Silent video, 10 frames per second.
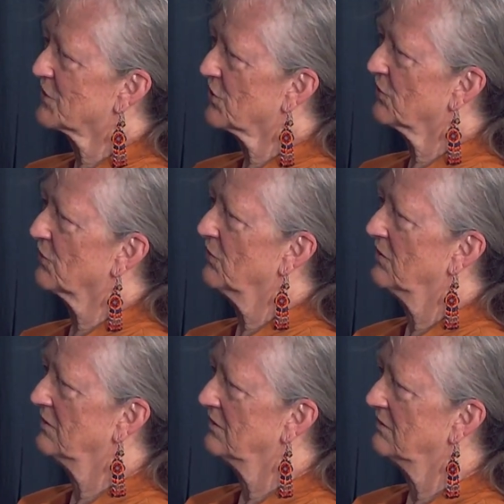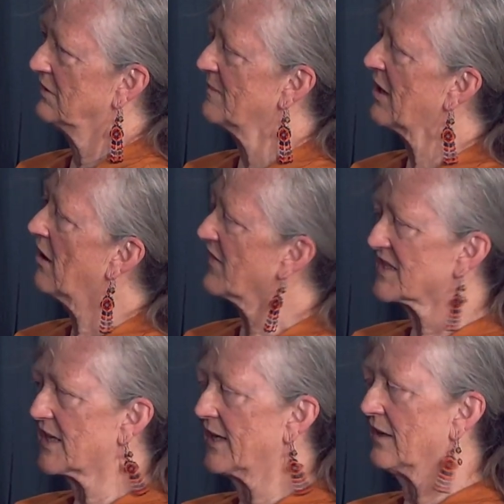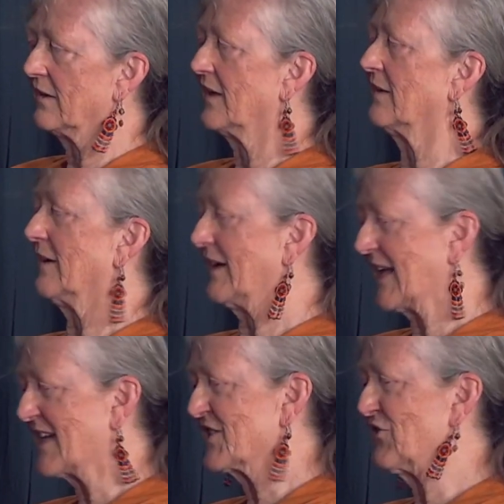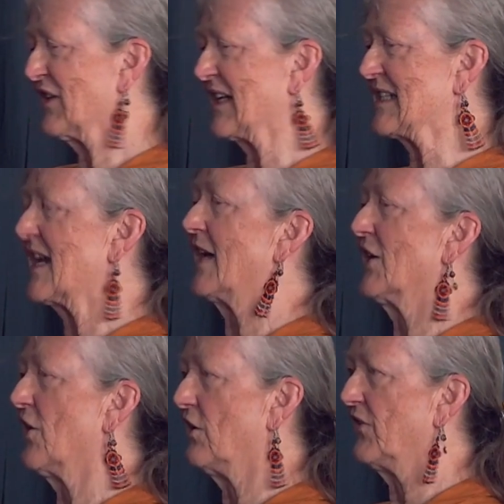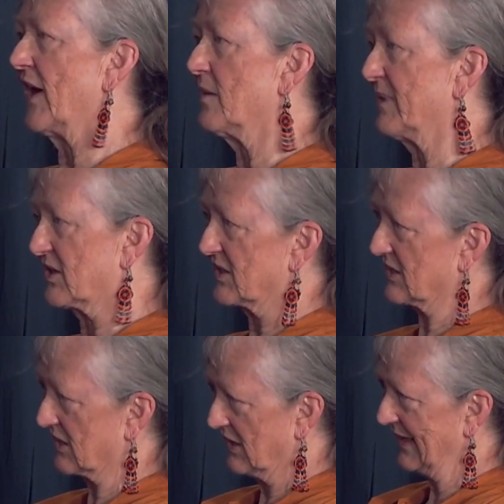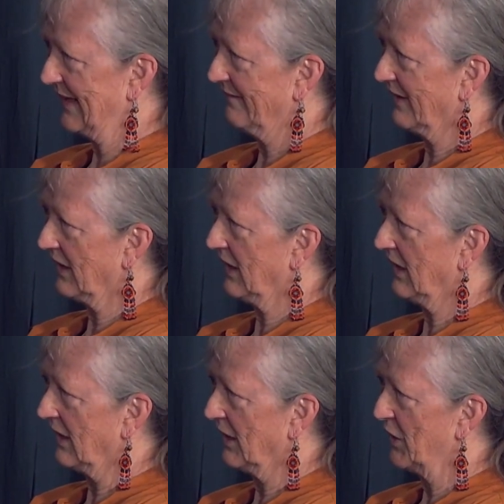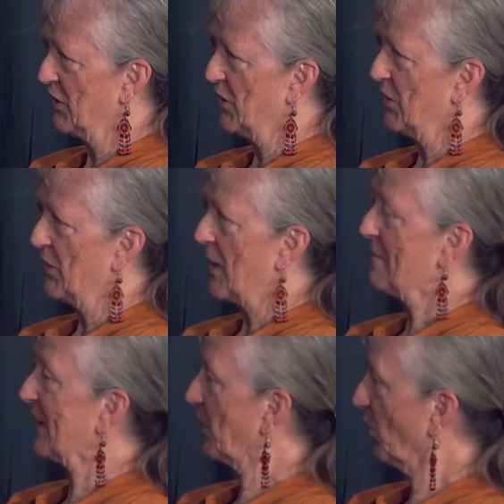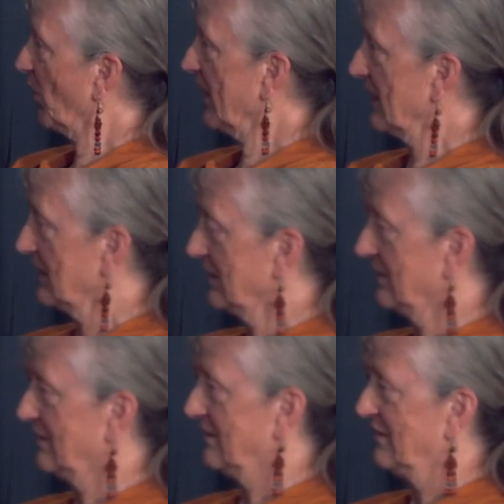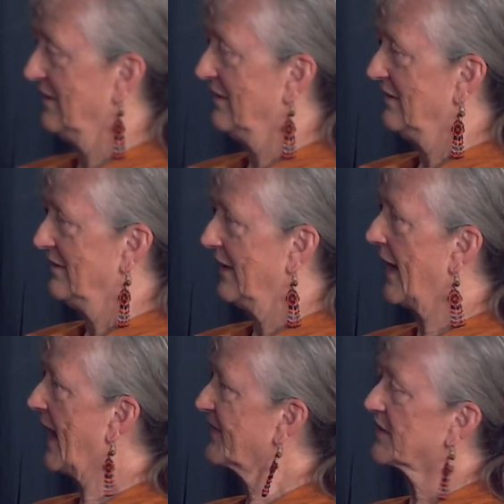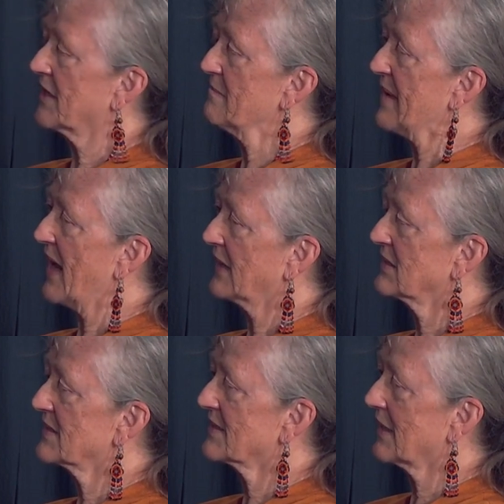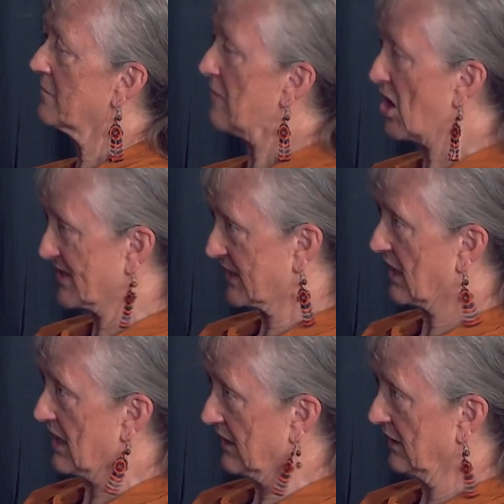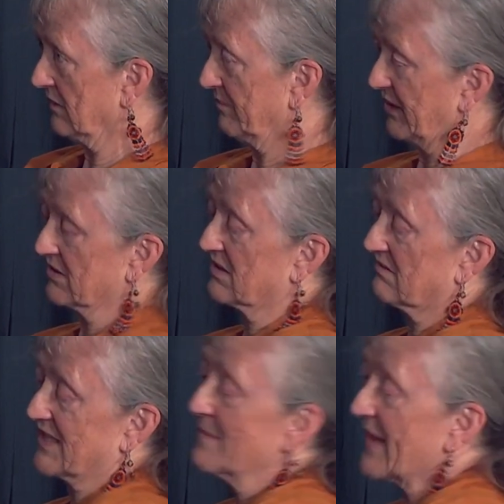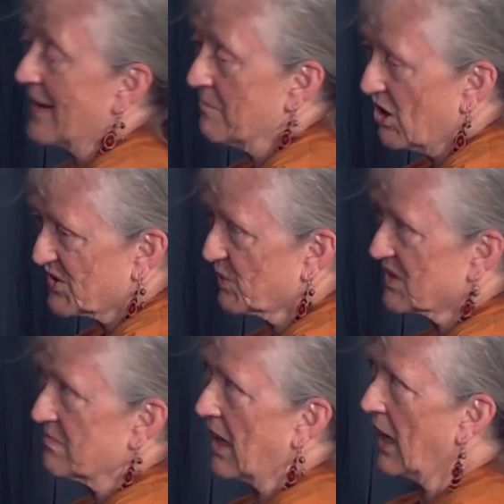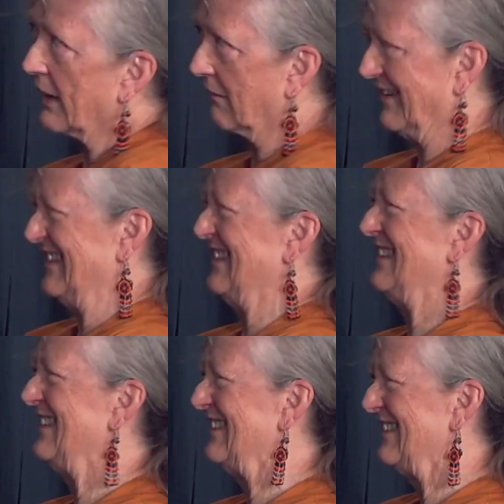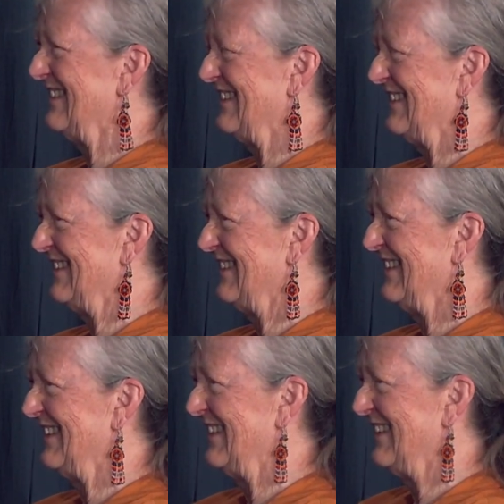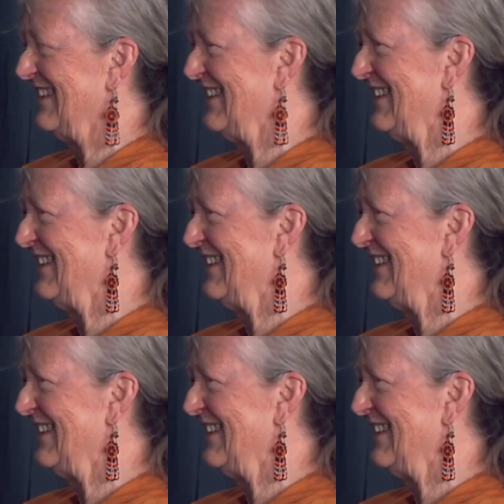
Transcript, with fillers: too. Thank you. I mean, obviously it hasn't really taken off yet because it's early in the year. Getting there. But it will. Yeah. Oh, yeah. And I have to come back and see the moss garden because yes. some of that moss was mine. It was, it was. Um,